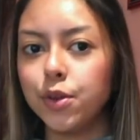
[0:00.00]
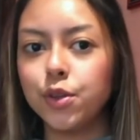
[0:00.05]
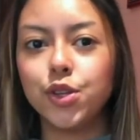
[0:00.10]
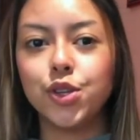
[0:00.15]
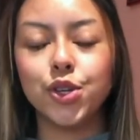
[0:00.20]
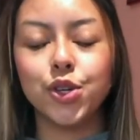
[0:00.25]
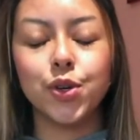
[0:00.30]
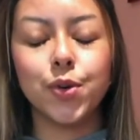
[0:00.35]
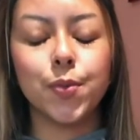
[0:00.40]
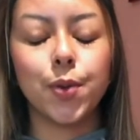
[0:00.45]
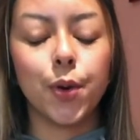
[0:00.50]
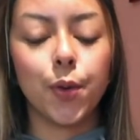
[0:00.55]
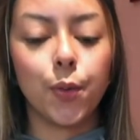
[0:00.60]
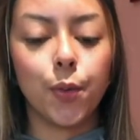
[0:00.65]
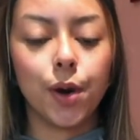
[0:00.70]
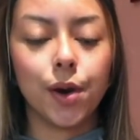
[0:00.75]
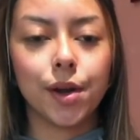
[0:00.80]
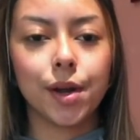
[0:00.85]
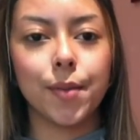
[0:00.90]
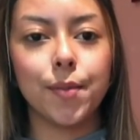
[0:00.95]
YouTube,
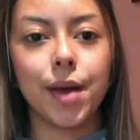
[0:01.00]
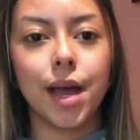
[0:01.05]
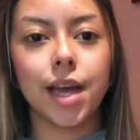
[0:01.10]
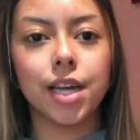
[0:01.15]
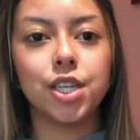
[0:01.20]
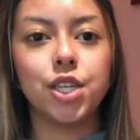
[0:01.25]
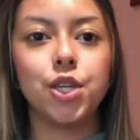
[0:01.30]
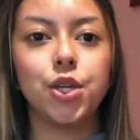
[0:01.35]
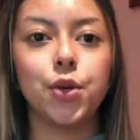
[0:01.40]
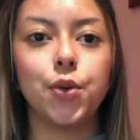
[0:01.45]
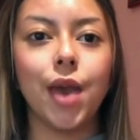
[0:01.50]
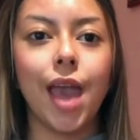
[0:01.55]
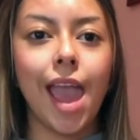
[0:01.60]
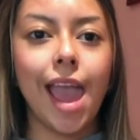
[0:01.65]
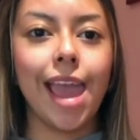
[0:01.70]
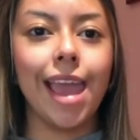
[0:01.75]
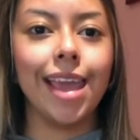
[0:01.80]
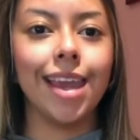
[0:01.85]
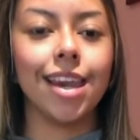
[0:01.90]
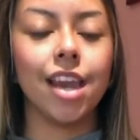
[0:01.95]
welcome back to
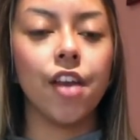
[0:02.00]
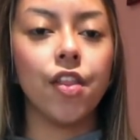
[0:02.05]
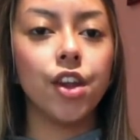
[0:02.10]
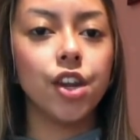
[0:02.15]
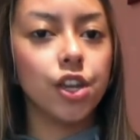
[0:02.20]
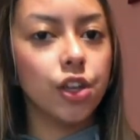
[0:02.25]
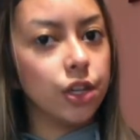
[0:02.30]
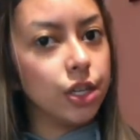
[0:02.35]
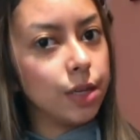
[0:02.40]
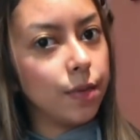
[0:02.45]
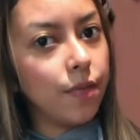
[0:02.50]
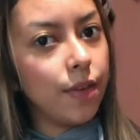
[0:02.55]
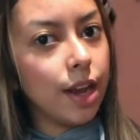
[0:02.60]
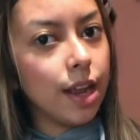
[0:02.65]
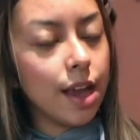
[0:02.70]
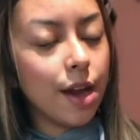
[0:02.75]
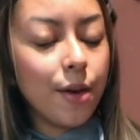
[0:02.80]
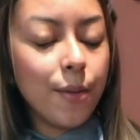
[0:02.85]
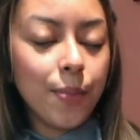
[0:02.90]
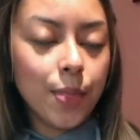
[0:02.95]
another YouTube
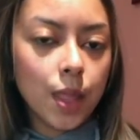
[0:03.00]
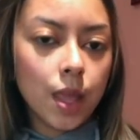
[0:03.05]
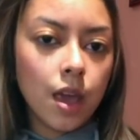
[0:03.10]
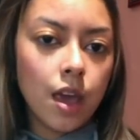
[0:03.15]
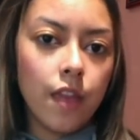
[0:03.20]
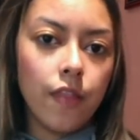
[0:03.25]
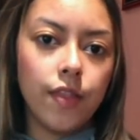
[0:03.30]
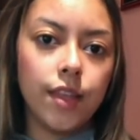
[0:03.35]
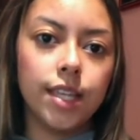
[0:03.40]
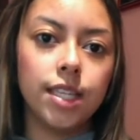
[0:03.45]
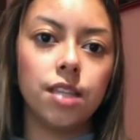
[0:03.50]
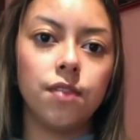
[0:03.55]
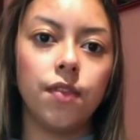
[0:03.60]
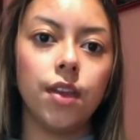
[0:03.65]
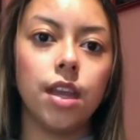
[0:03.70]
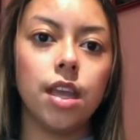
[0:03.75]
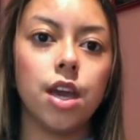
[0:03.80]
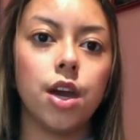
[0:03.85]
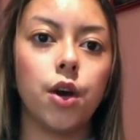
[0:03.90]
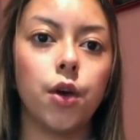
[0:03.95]
video. This
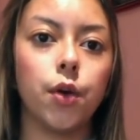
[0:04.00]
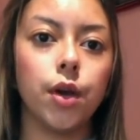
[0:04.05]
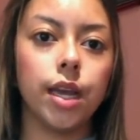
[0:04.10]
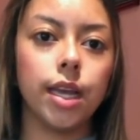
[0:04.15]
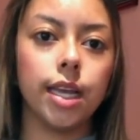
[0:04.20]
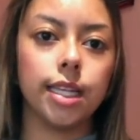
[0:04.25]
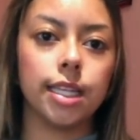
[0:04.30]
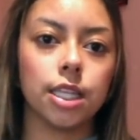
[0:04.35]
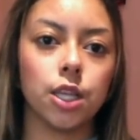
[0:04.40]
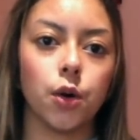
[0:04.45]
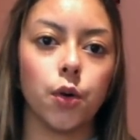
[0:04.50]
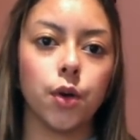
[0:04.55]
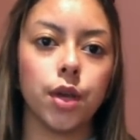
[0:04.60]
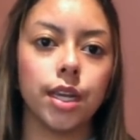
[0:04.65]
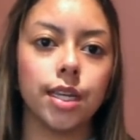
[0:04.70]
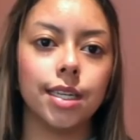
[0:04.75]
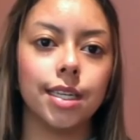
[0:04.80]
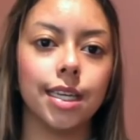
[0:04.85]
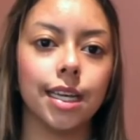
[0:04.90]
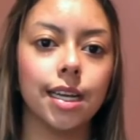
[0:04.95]
video is
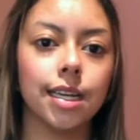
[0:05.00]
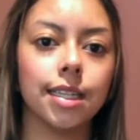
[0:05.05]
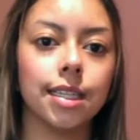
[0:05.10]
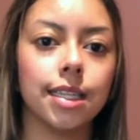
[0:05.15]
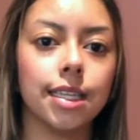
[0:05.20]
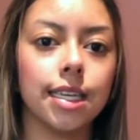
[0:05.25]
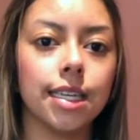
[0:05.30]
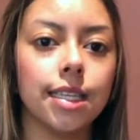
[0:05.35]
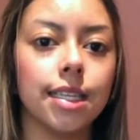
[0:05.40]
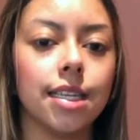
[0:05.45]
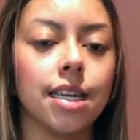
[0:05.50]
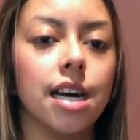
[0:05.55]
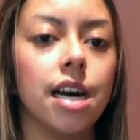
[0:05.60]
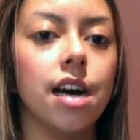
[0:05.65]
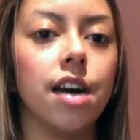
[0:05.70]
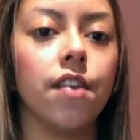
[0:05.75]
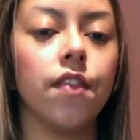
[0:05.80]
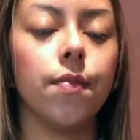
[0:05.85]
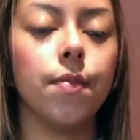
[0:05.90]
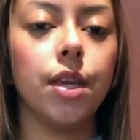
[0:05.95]
going to consist
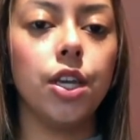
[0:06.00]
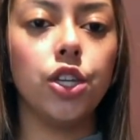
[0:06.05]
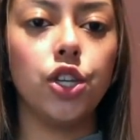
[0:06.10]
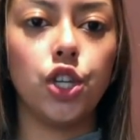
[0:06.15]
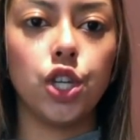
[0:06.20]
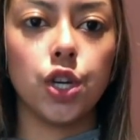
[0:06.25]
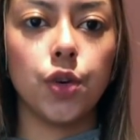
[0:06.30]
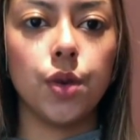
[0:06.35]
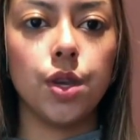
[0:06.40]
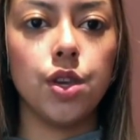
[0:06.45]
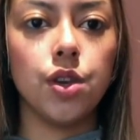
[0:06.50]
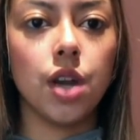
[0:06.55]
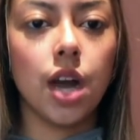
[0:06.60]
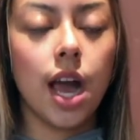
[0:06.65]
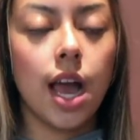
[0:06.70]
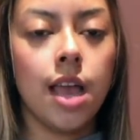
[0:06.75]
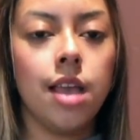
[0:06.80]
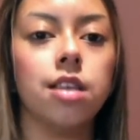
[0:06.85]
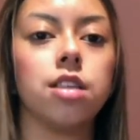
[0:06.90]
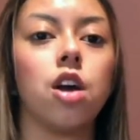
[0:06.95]
of me showing you
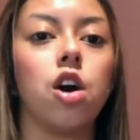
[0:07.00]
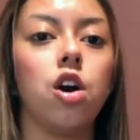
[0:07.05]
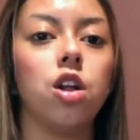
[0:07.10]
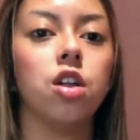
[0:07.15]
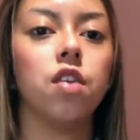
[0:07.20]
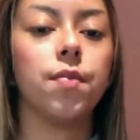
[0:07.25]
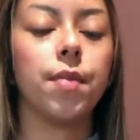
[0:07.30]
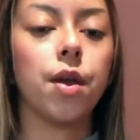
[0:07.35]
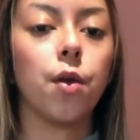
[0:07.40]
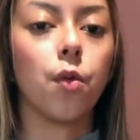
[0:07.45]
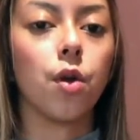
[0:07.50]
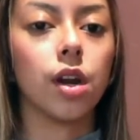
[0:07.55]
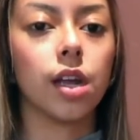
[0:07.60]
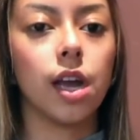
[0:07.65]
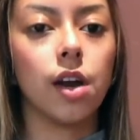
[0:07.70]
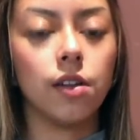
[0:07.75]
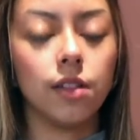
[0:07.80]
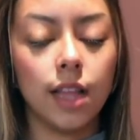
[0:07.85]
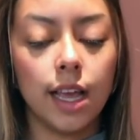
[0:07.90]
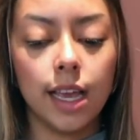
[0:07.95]
guys all of my
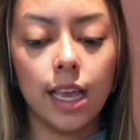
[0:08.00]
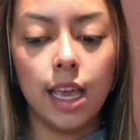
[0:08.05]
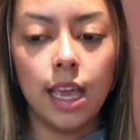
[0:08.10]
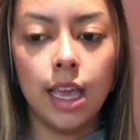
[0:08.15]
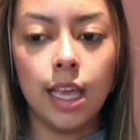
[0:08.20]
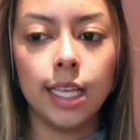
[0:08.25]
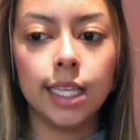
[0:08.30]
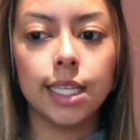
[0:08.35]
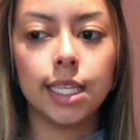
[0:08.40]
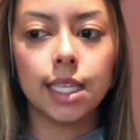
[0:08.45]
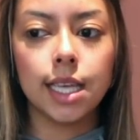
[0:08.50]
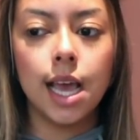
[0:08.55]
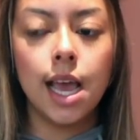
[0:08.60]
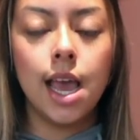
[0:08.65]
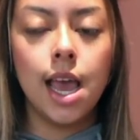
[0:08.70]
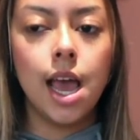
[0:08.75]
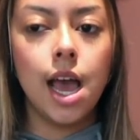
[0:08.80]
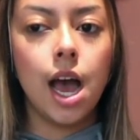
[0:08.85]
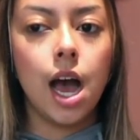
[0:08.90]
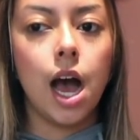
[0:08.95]
workout leggings.
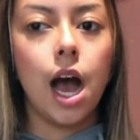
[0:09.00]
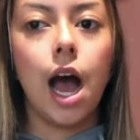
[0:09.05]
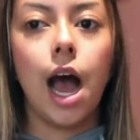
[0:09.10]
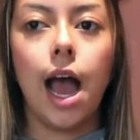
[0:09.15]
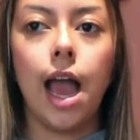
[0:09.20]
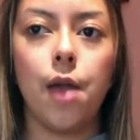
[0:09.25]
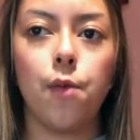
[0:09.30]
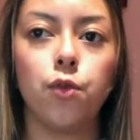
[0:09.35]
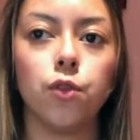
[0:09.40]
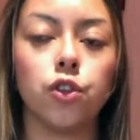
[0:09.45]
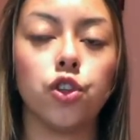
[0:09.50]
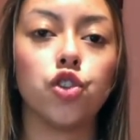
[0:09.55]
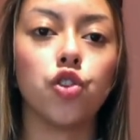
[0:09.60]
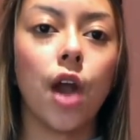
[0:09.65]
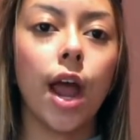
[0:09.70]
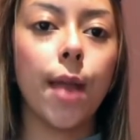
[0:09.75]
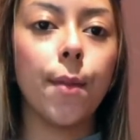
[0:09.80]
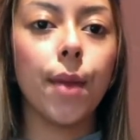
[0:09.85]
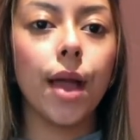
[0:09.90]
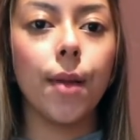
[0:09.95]
I will
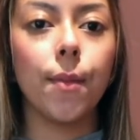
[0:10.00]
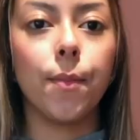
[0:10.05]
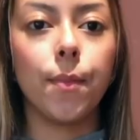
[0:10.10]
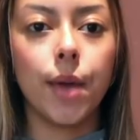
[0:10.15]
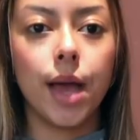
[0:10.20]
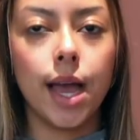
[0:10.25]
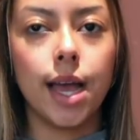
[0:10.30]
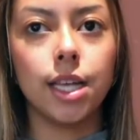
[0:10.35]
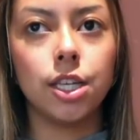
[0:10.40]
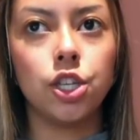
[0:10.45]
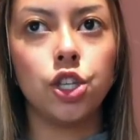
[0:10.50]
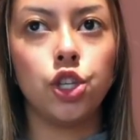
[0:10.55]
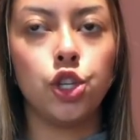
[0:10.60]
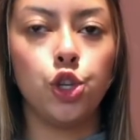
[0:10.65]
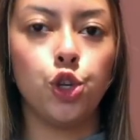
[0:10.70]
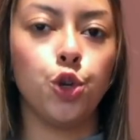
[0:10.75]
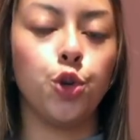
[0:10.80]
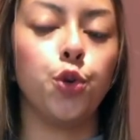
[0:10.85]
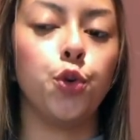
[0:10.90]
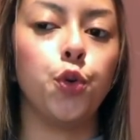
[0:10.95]
try my best
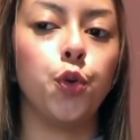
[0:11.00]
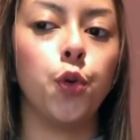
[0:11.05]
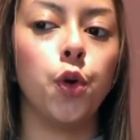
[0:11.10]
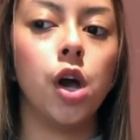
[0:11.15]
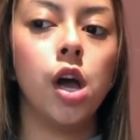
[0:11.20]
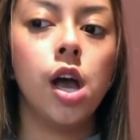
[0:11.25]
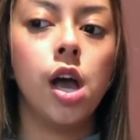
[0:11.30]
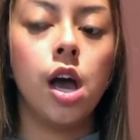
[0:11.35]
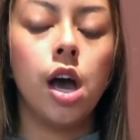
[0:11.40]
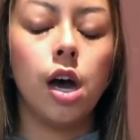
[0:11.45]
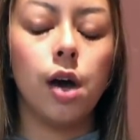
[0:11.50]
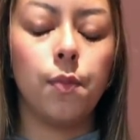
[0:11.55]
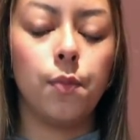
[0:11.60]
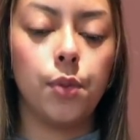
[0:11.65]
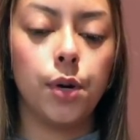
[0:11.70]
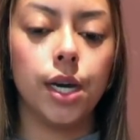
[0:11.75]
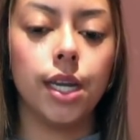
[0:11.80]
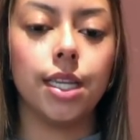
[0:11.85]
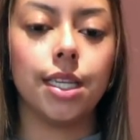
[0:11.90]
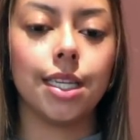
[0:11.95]
to
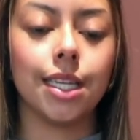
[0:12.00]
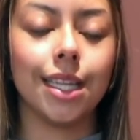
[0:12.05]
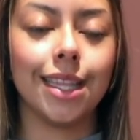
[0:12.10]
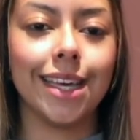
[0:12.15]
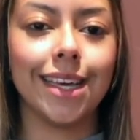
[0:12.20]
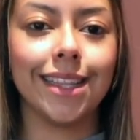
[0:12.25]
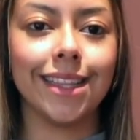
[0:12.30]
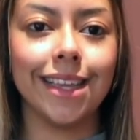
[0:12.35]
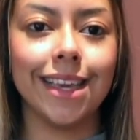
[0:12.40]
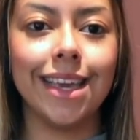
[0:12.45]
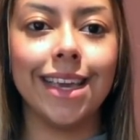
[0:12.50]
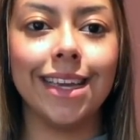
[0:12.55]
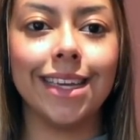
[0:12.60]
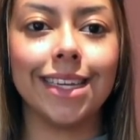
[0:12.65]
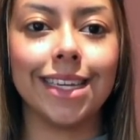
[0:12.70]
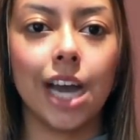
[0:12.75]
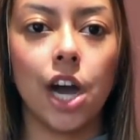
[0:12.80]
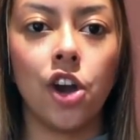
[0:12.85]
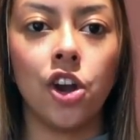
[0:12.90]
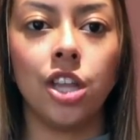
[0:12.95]
put the
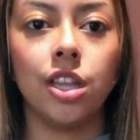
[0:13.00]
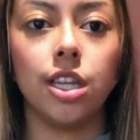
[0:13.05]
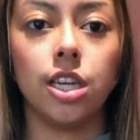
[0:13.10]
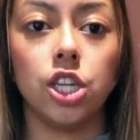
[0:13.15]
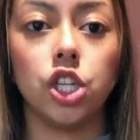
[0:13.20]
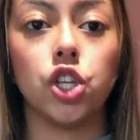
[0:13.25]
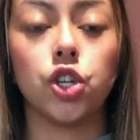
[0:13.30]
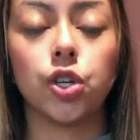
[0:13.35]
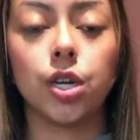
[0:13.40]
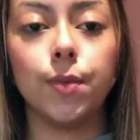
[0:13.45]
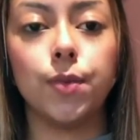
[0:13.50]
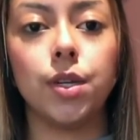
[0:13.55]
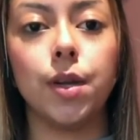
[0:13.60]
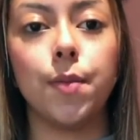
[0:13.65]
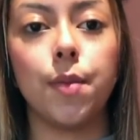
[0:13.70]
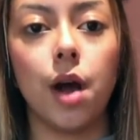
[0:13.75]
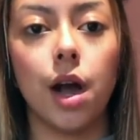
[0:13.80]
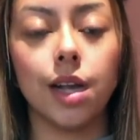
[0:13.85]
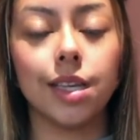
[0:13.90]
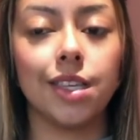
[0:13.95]
link down in the
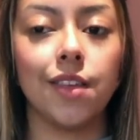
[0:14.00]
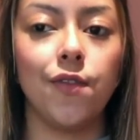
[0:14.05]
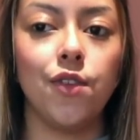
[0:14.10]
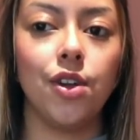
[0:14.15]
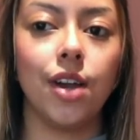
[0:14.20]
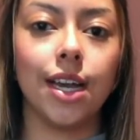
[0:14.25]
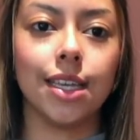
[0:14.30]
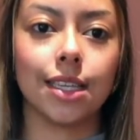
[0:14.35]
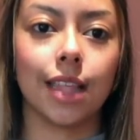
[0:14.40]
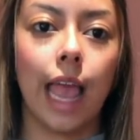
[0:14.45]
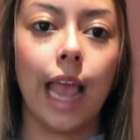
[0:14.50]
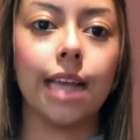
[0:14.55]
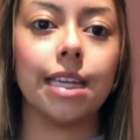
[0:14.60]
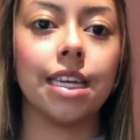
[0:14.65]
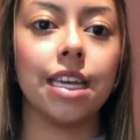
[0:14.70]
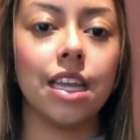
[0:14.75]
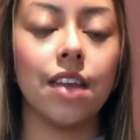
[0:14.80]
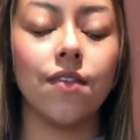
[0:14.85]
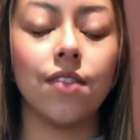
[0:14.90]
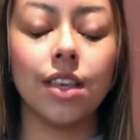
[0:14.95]
description box if you guys liked
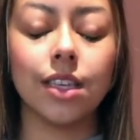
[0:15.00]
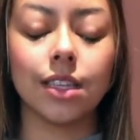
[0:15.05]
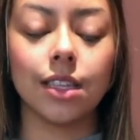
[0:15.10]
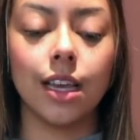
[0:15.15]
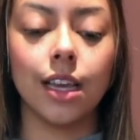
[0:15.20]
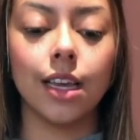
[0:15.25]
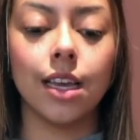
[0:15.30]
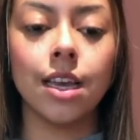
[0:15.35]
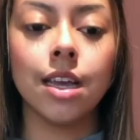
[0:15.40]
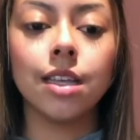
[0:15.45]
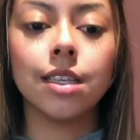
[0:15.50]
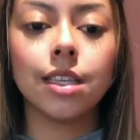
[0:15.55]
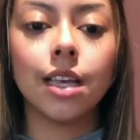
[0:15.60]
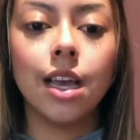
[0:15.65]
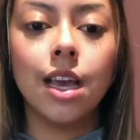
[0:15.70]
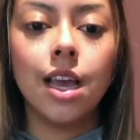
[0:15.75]
any of these leggings.